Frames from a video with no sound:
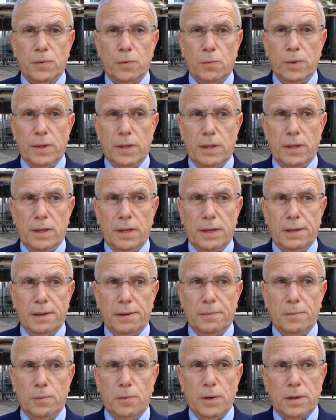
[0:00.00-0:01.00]
We
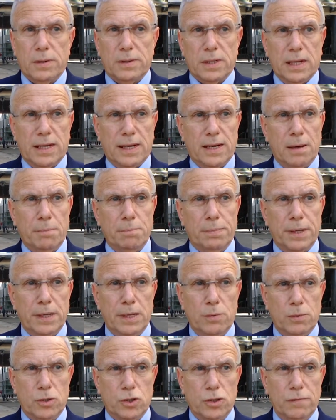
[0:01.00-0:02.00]
are a
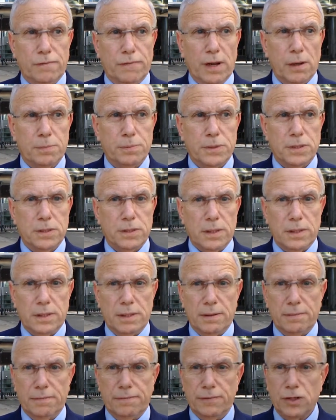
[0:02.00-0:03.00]
company which develops
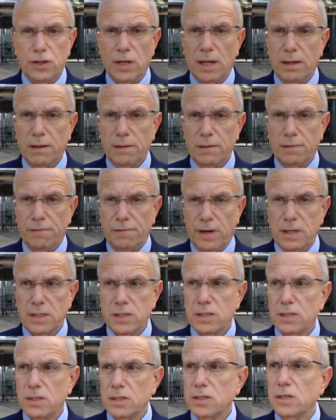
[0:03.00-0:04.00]
vaginal
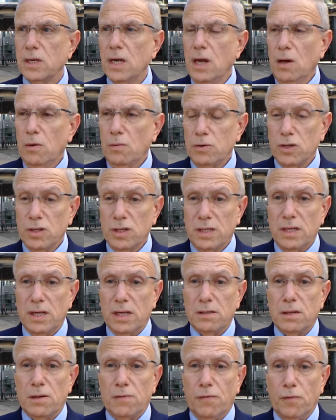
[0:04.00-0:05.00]
devices which are
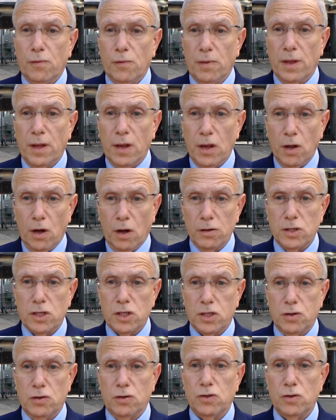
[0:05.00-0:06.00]
intended for the
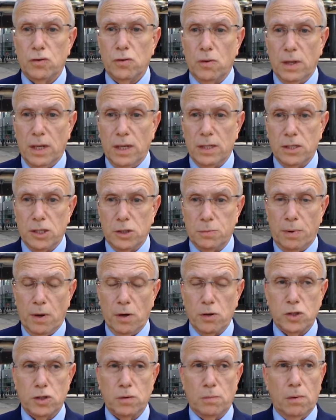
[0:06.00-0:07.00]
non-surgical and
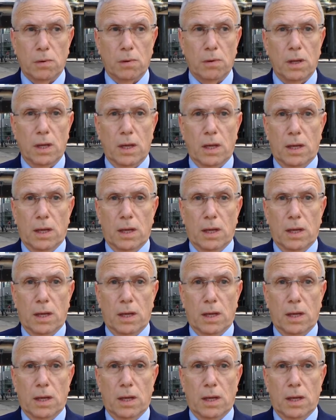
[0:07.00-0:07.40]
disposable